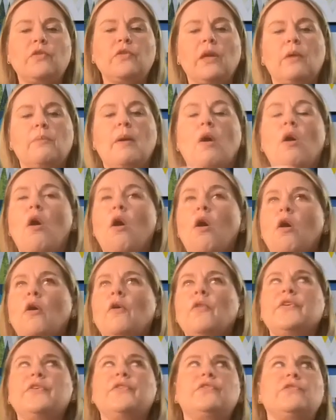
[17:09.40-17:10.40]
to think about
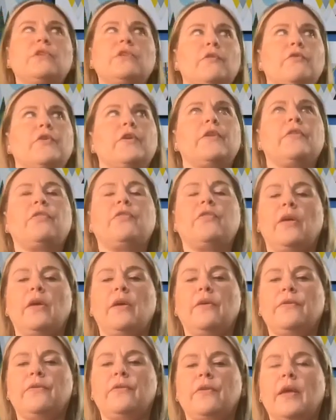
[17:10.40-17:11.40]
all these different
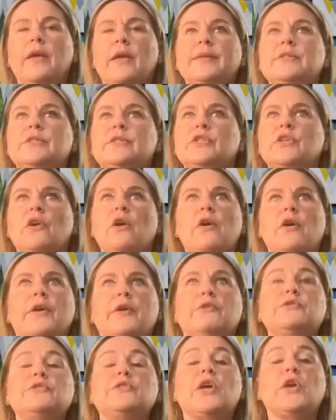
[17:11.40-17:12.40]
things and
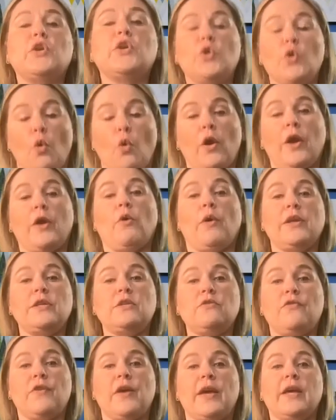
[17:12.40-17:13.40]
scenarios that you're going
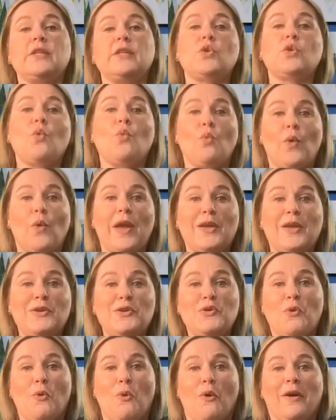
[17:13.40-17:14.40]
to face
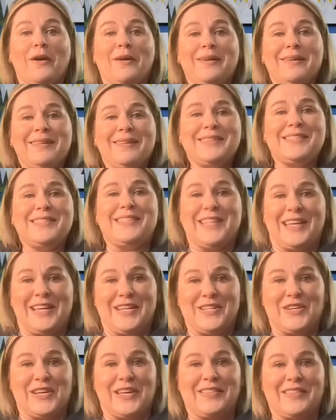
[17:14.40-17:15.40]
when you're
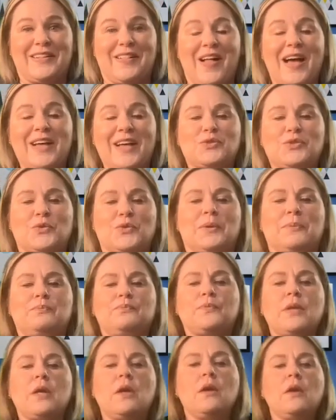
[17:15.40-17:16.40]
teaching in the classroom.
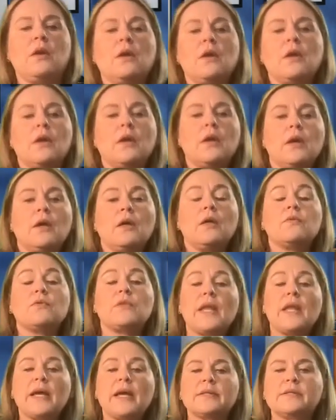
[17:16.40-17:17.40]

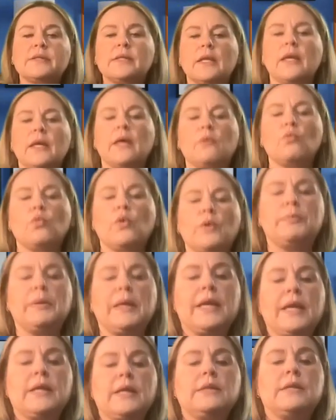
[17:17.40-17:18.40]
The next thing would
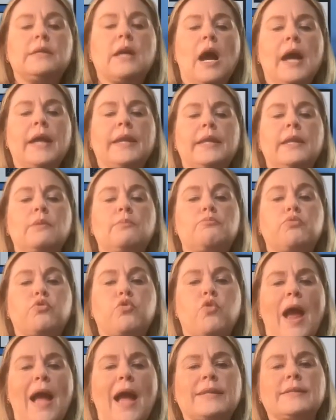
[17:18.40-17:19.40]
be guided
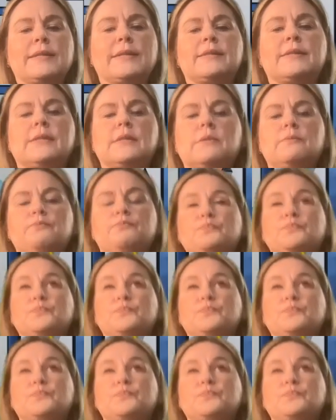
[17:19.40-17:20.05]
practice.